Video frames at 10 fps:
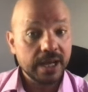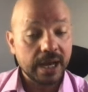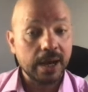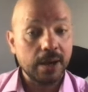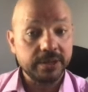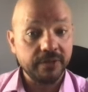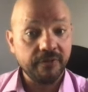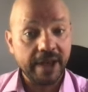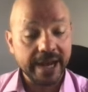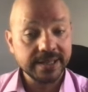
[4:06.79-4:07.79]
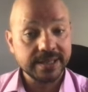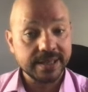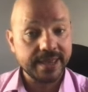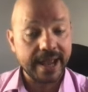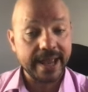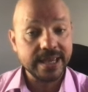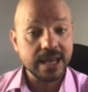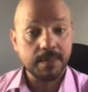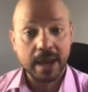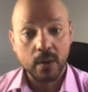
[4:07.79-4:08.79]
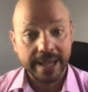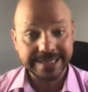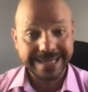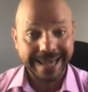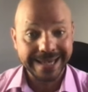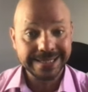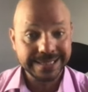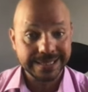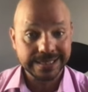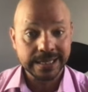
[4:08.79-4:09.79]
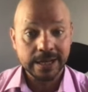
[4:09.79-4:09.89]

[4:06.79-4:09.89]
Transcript: the fact that EML has exited